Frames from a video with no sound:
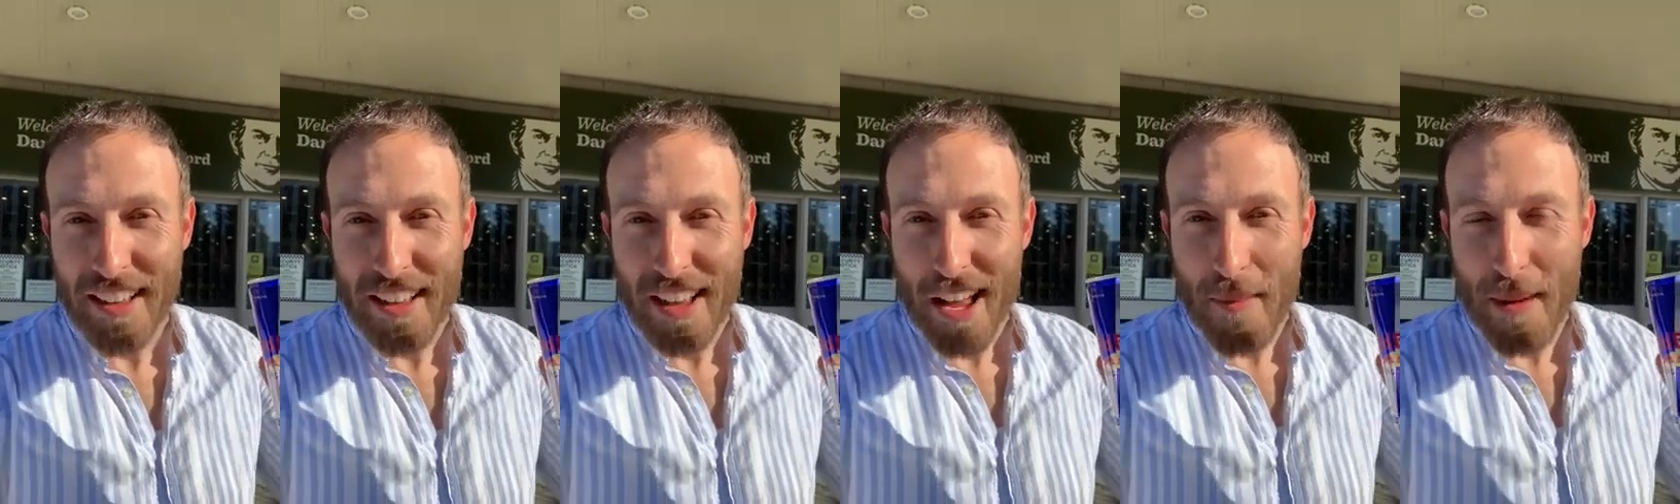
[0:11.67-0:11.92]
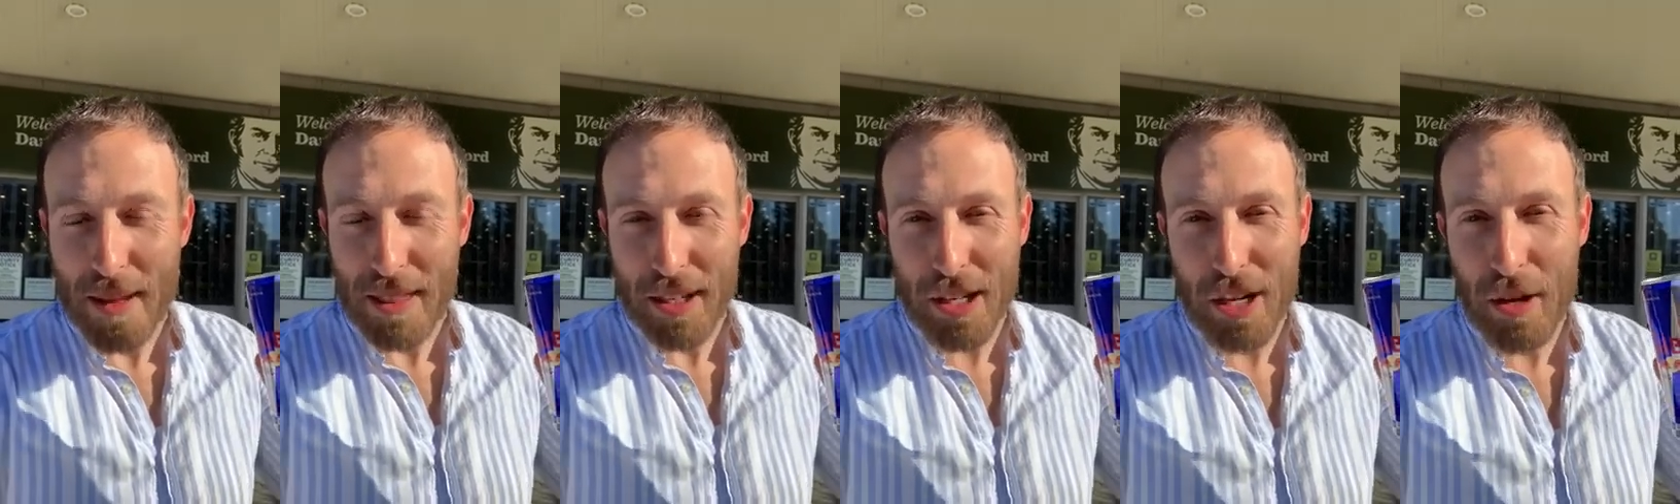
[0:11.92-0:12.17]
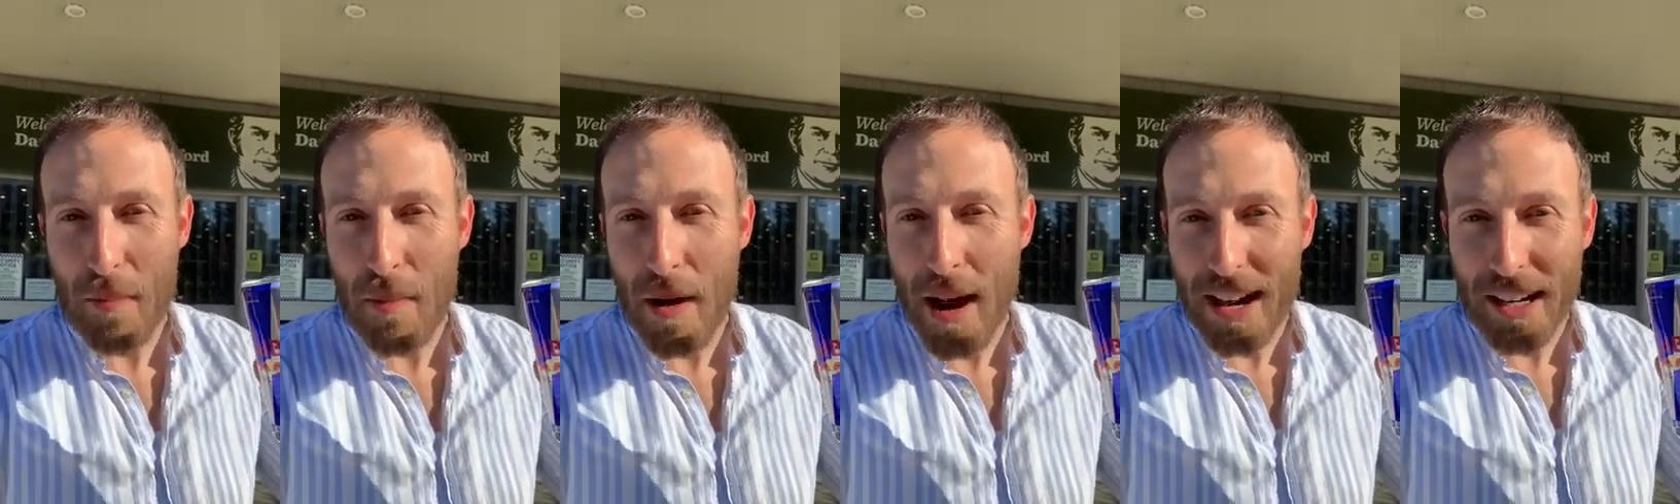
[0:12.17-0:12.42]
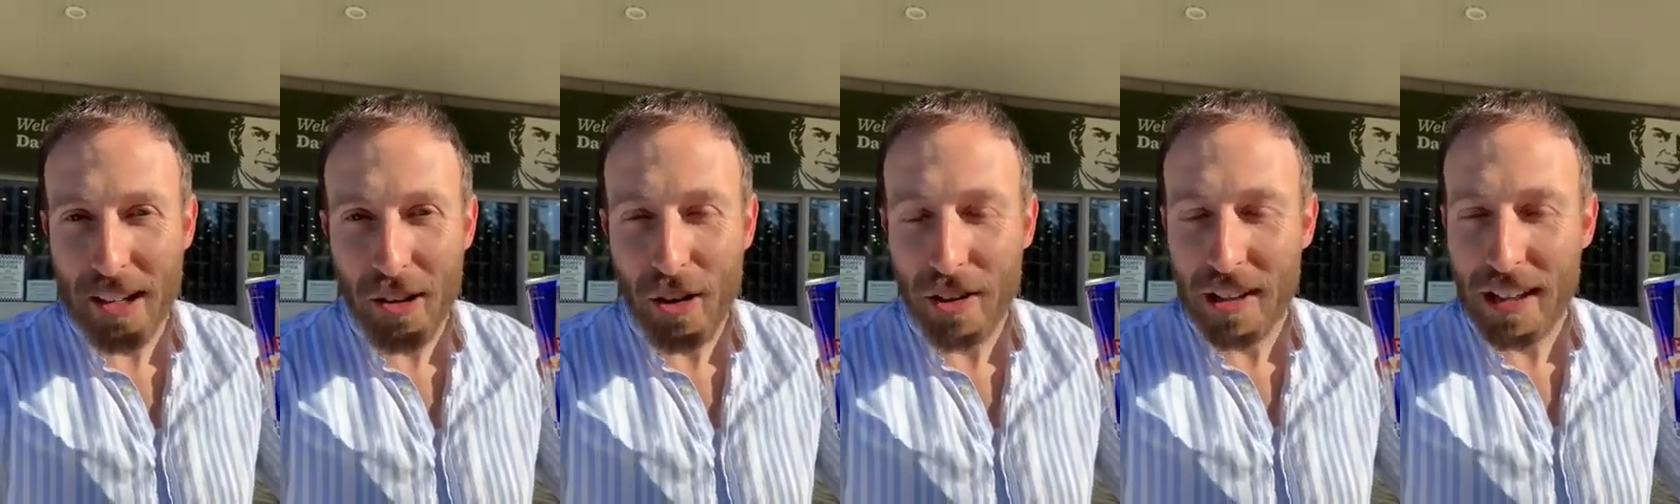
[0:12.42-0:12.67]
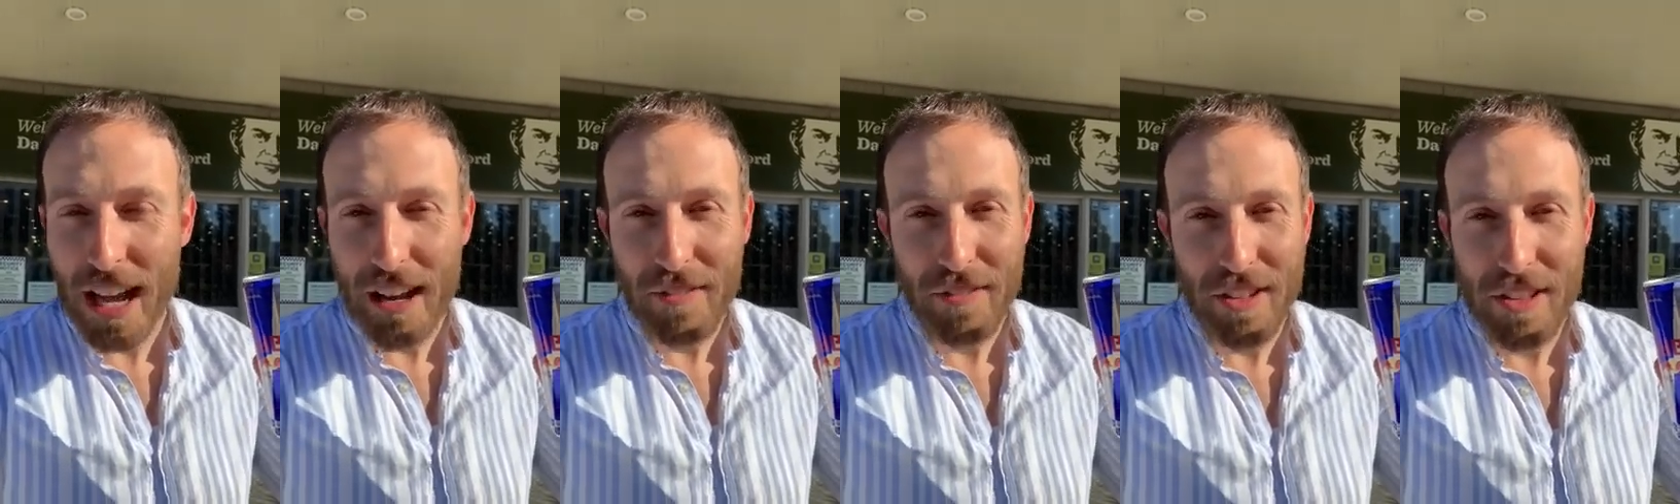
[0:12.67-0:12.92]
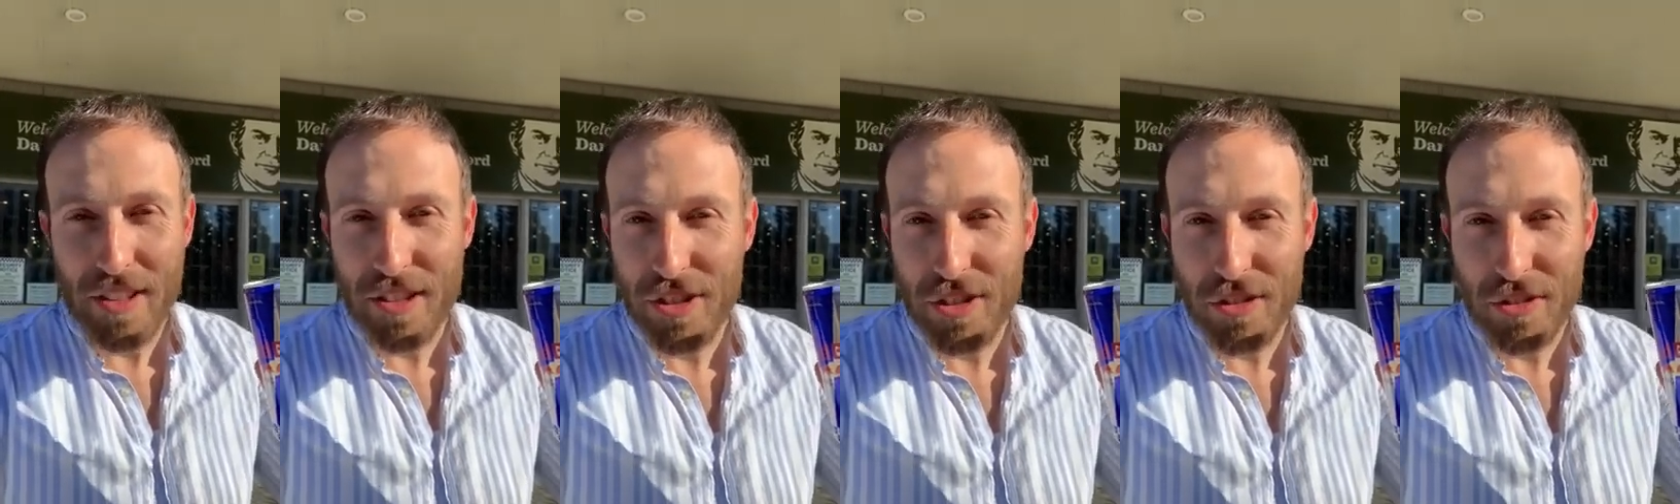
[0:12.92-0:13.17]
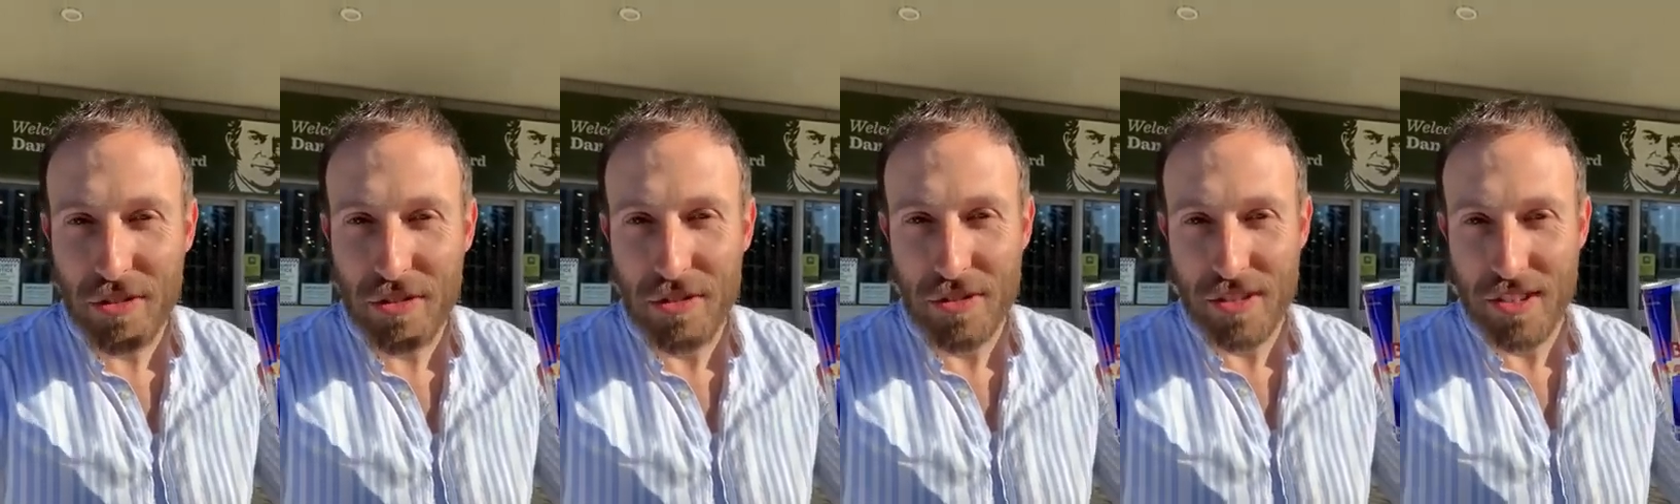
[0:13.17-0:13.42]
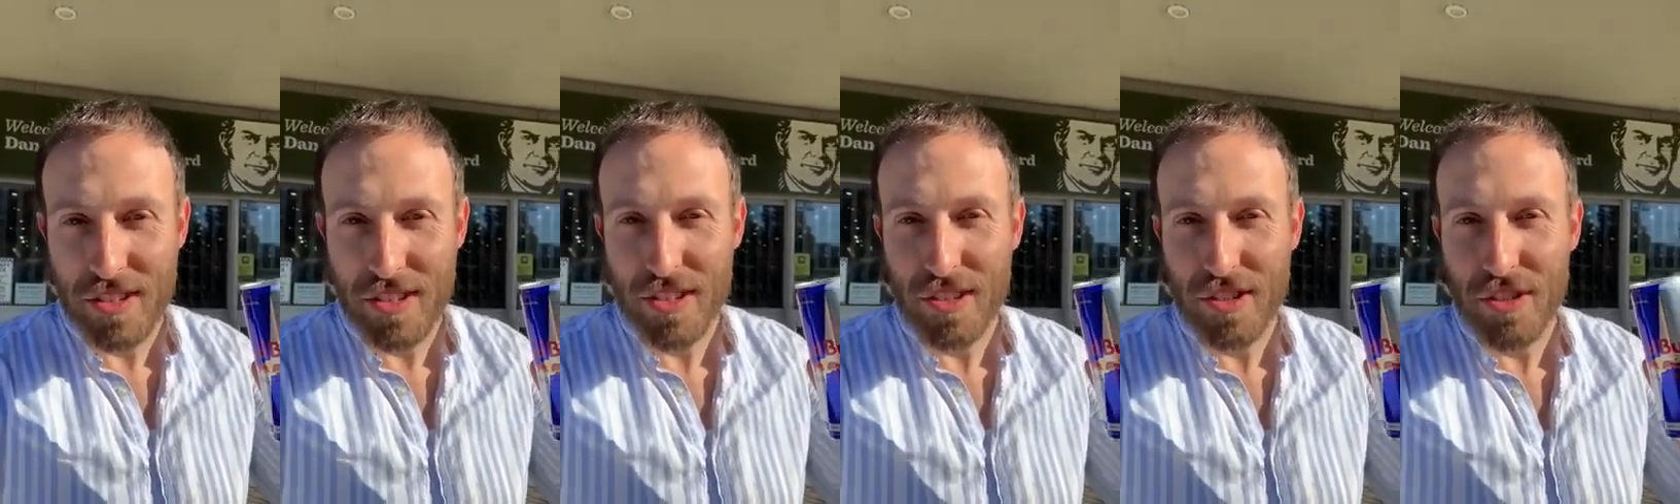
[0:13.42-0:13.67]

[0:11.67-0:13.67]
about the command God gave to the Jews